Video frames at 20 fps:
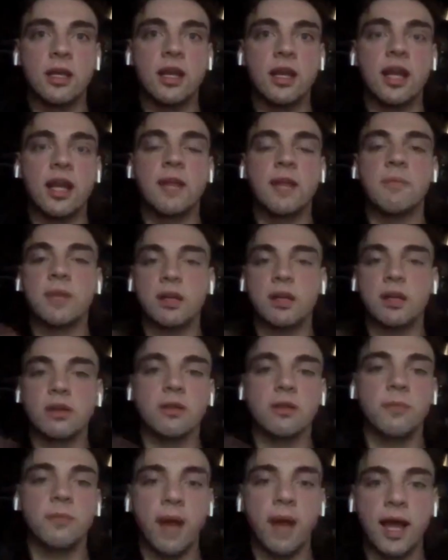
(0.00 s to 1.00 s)
kind of
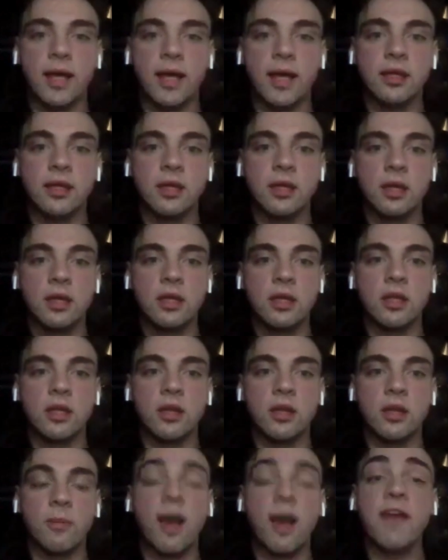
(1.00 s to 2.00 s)
mirror my, you
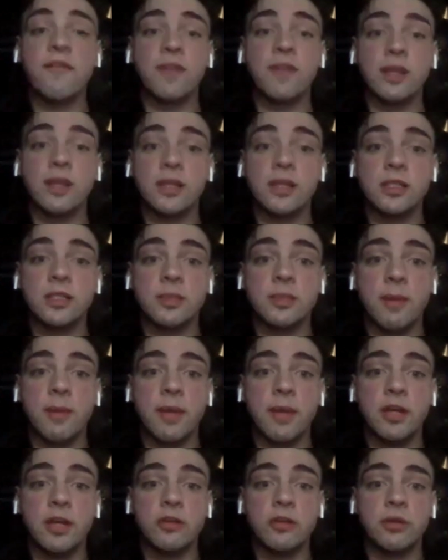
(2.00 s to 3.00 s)
know, my feelings about
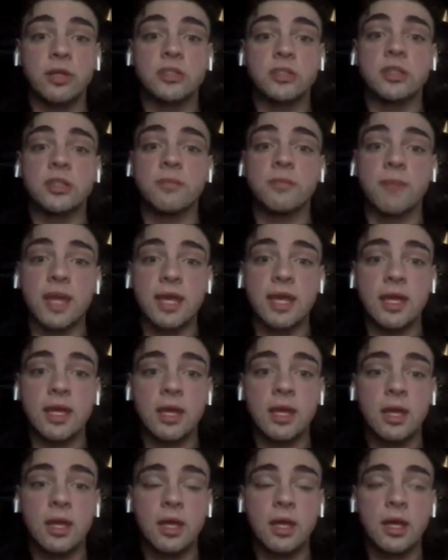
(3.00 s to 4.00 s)
my career to me,
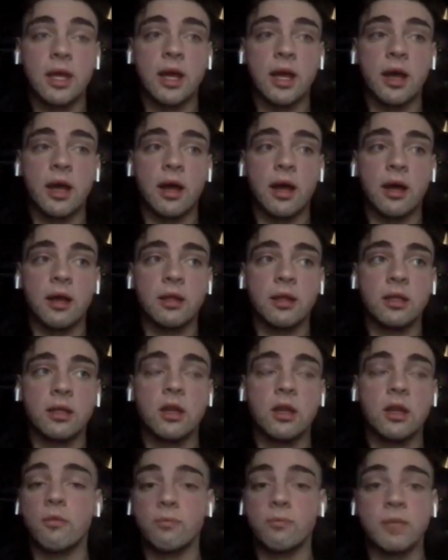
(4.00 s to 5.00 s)
you
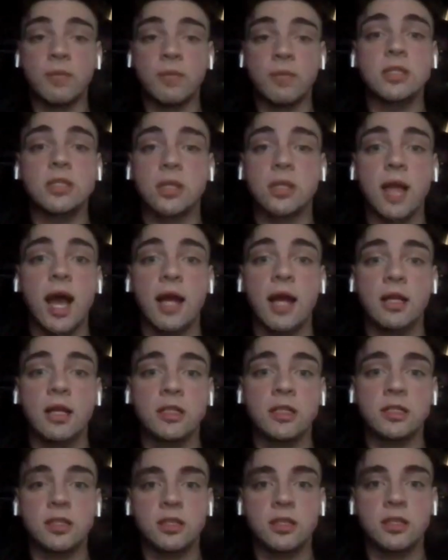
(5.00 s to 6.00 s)
know, means a lot,
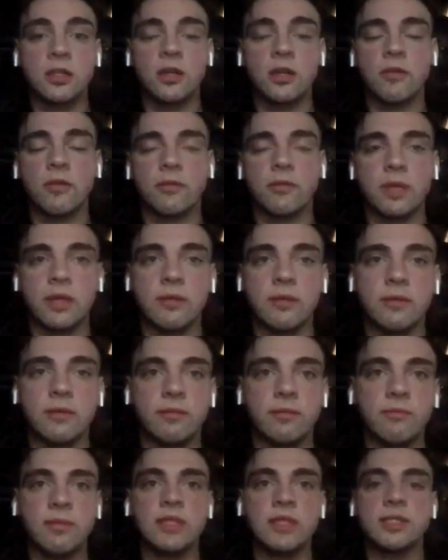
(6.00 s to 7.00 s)
because it, you know, it
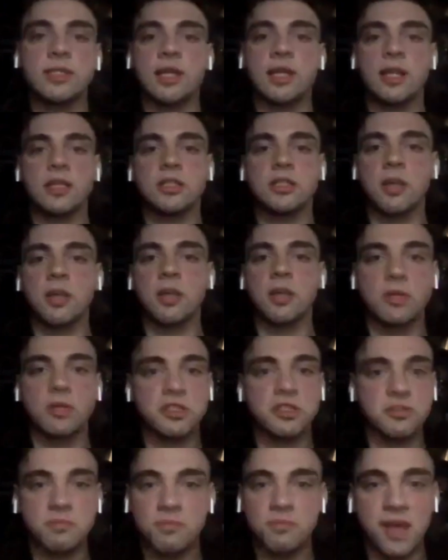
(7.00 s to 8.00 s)
means that like
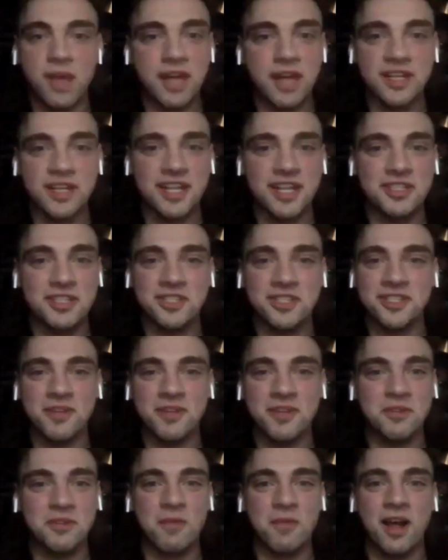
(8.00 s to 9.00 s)
someone's paying attention,
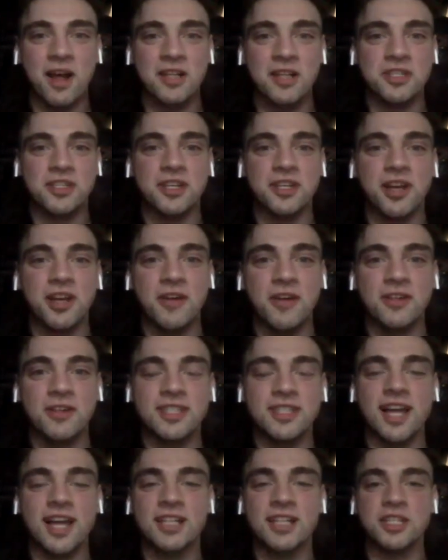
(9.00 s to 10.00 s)
someone's watching, you know,
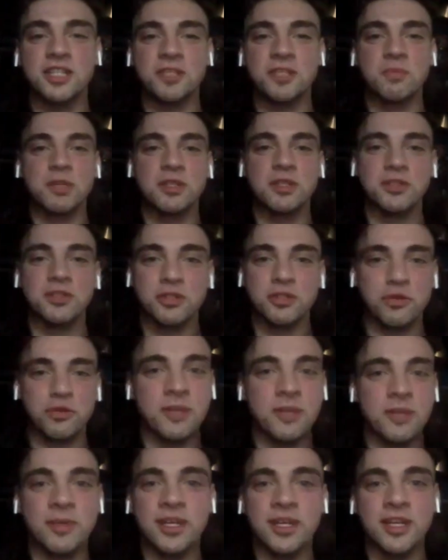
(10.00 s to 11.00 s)
it's not just me
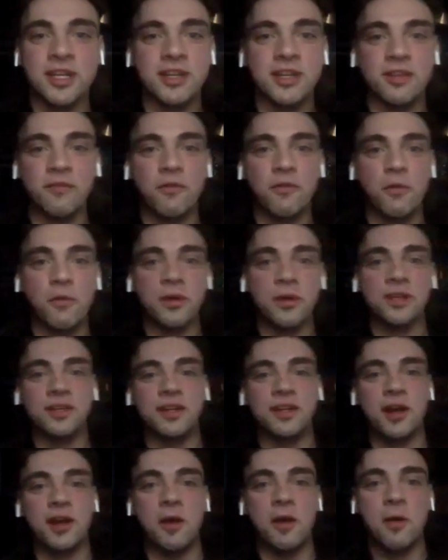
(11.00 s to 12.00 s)
screaming into the void,
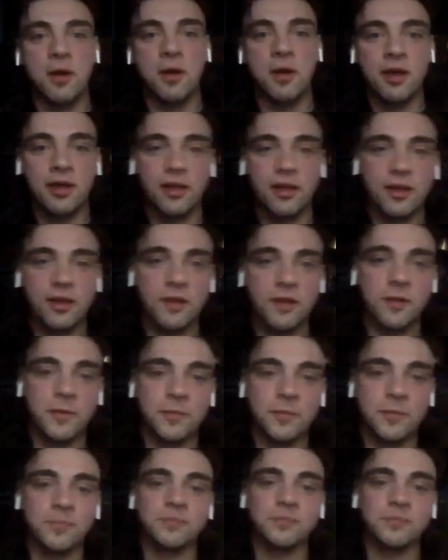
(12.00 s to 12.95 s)
you know. Oh